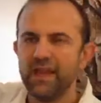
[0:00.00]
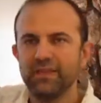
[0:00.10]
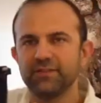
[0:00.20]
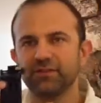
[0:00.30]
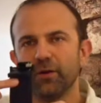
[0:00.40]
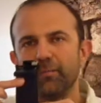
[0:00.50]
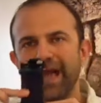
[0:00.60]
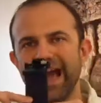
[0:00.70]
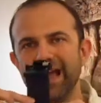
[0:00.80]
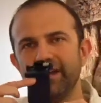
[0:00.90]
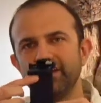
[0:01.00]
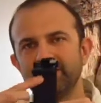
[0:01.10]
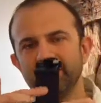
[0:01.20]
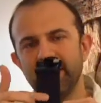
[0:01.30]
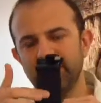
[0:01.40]
This is all padded
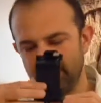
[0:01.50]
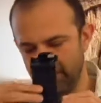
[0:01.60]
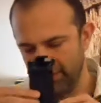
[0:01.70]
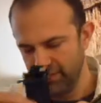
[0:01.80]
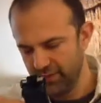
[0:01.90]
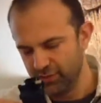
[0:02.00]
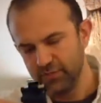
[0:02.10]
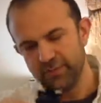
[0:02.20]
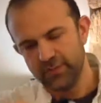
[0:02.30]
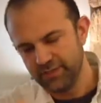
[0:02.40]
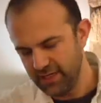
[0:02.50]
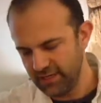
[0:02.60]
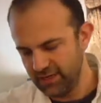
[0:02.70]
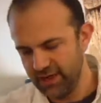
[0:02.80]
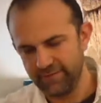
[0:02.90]
inside here. So if you were to
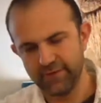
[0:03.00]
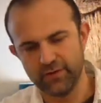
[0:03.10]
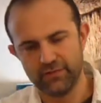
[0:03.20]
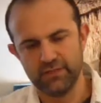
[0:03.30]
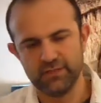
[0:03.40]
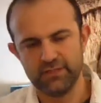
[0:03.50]
take your iPhone